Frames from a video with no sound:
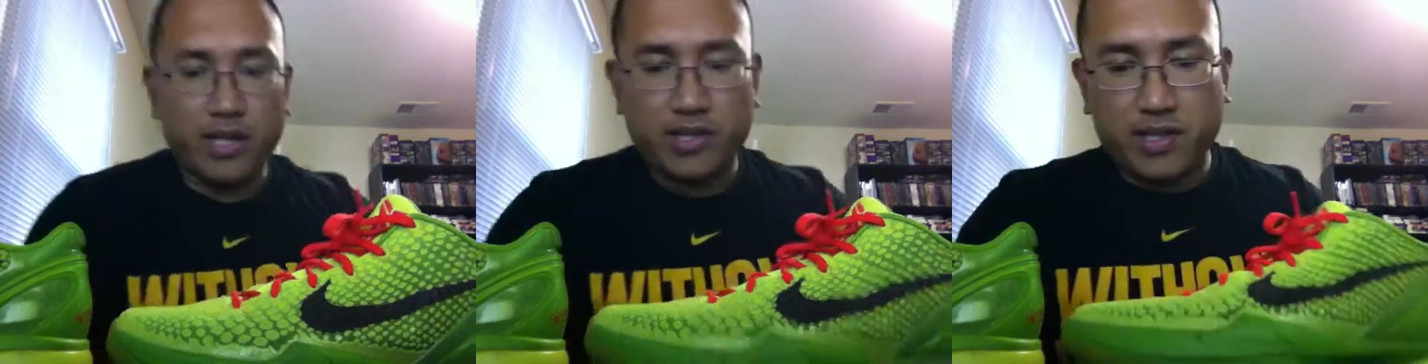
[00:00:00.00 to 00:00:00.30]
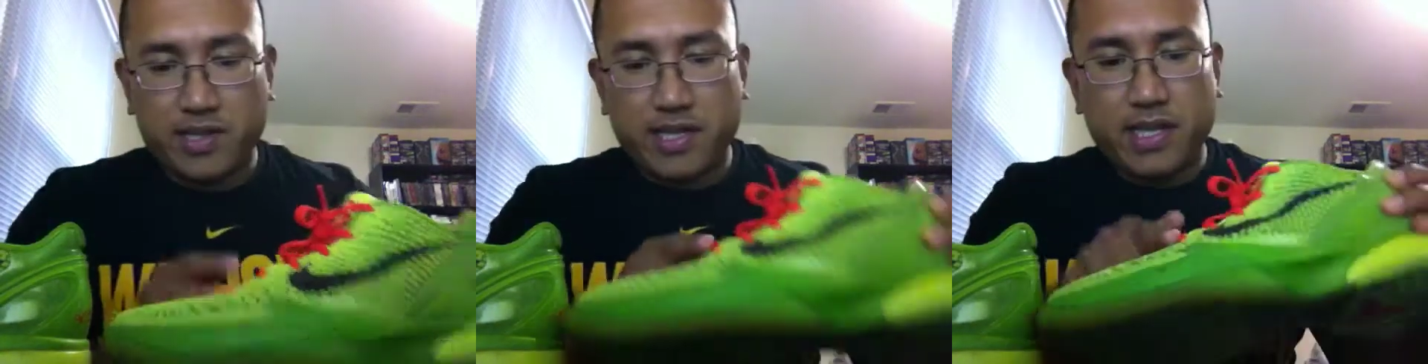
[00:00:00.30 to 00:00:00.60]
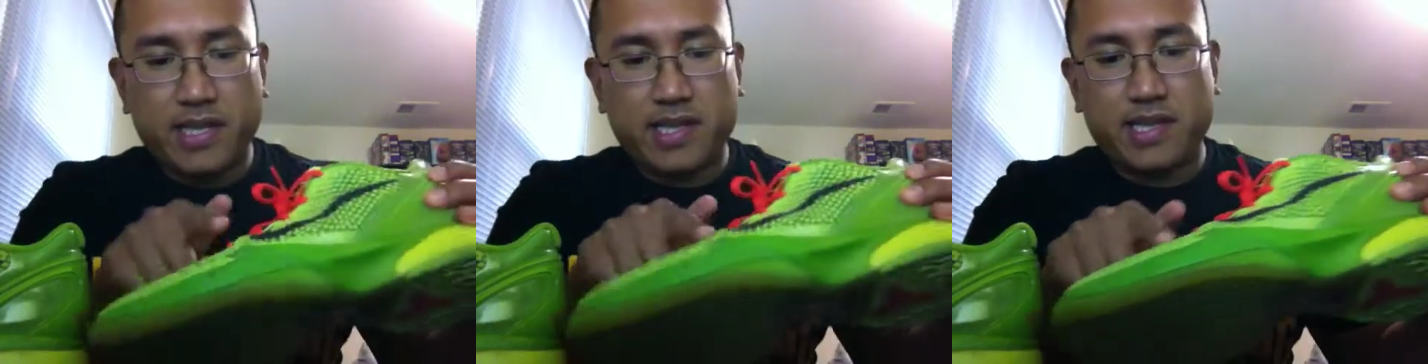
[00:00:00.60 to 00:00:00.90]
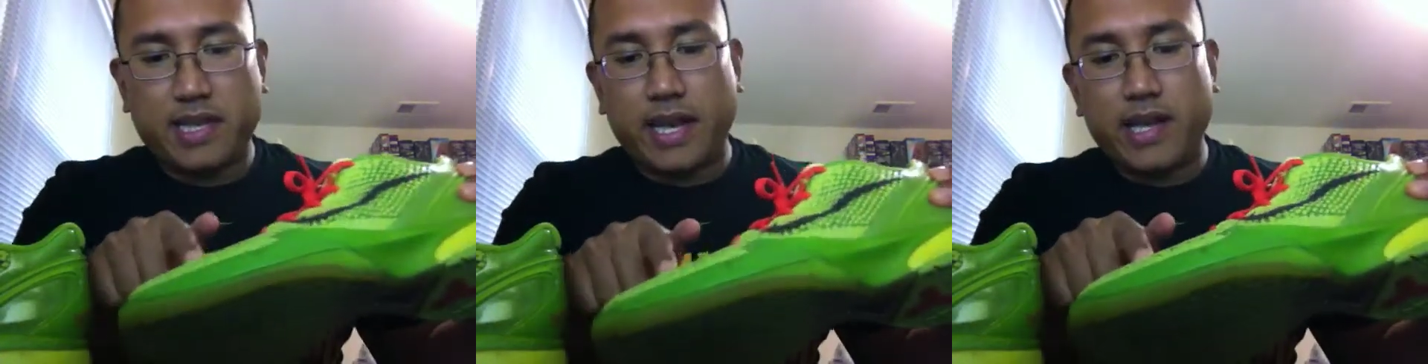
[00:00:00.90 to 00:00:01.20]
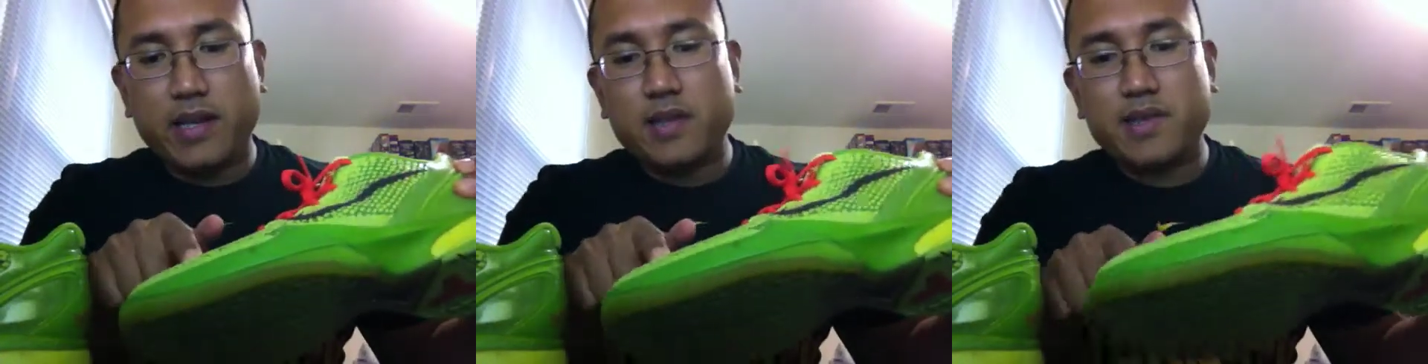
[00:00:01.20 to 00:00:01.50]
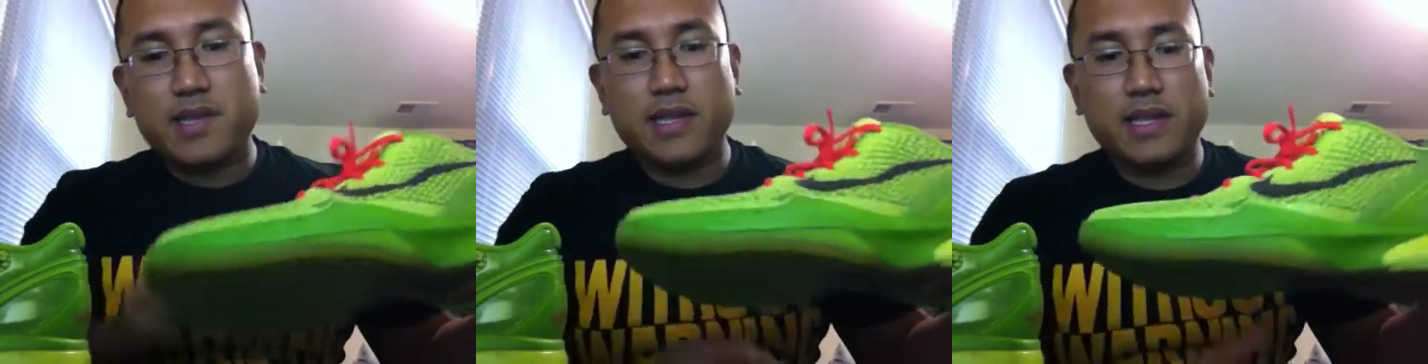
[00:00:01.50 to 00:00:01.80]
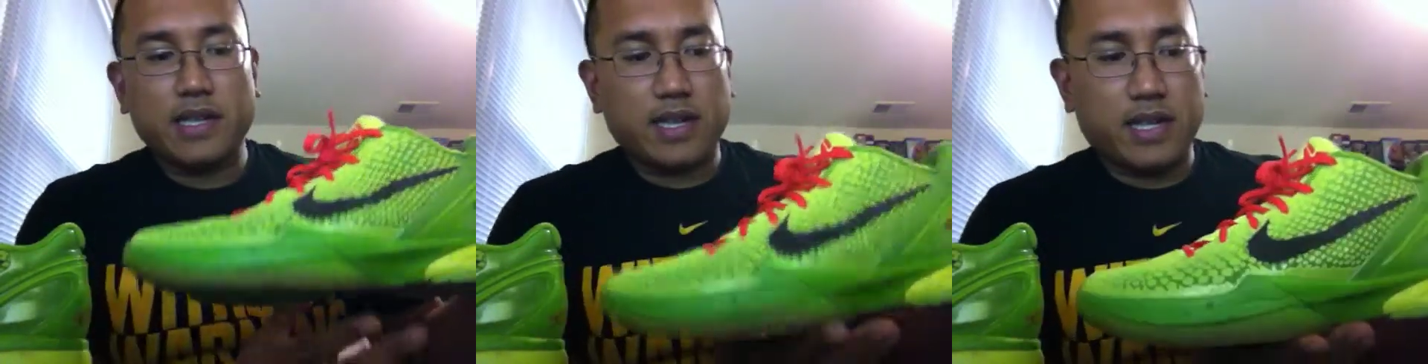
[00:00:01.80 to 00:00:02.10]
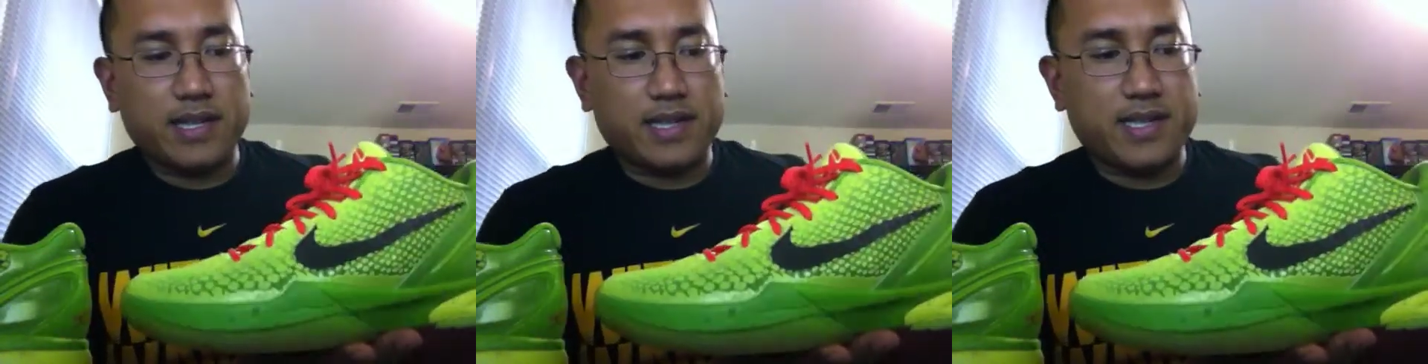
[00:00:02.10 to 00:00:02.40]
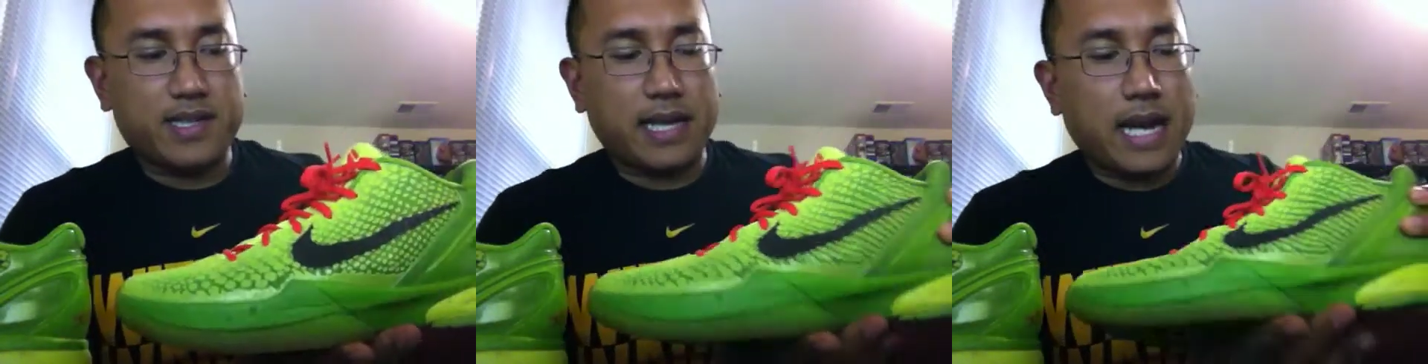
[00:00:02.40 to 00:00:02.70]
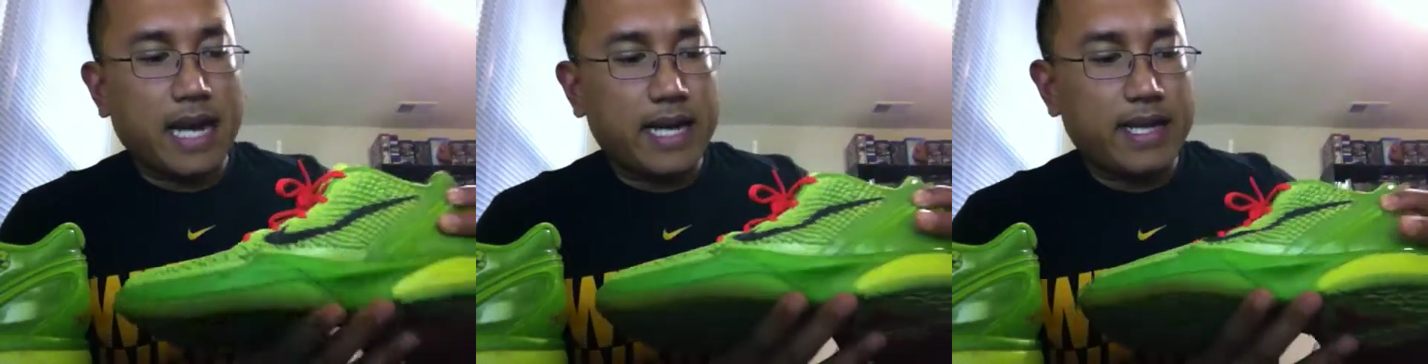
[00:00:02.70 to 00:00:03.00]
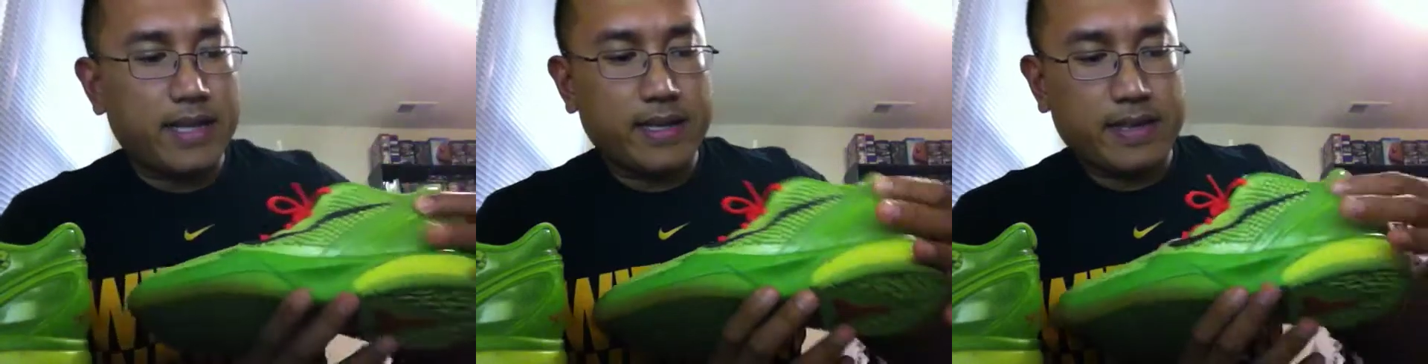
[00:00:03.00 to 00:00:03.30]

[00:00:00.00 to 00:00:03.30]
As you can see, the scales on the side,